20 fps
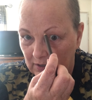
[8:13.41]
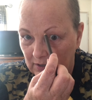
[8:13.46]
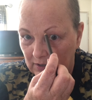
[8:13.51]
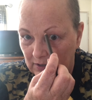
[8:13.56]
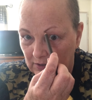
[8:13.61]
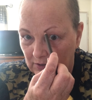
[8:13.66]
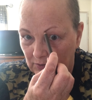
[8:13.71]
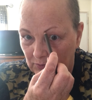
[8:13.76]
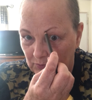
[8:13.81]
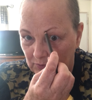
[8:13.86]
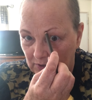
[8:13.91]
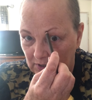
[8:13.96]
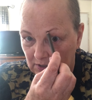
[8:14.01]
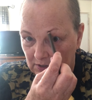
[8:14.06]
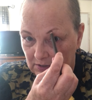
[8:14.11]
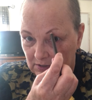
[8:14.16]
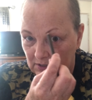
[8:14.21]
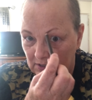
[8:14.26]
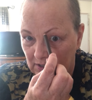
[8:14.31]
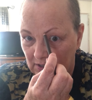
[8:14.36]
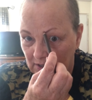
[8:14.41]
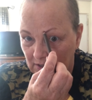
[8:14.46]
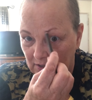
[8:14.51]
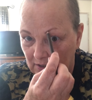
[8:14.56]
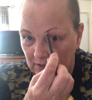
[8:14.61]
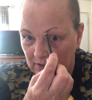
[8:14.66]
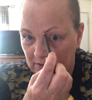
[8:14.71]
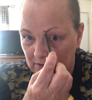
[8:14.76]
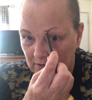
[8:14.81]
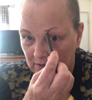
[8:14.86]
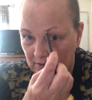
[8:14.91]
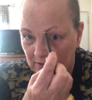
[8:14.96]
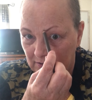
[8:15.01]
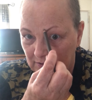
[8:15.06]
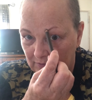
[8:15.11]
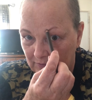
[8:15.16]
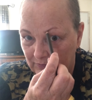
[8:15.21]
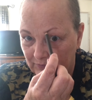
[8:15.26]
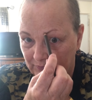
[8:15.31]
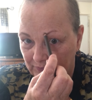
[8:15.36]
and you reach that other,
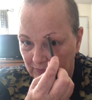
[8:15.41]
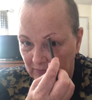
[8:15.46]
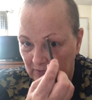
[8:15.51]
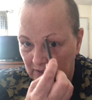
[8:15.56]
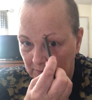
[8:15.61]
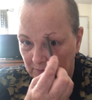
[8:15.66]
and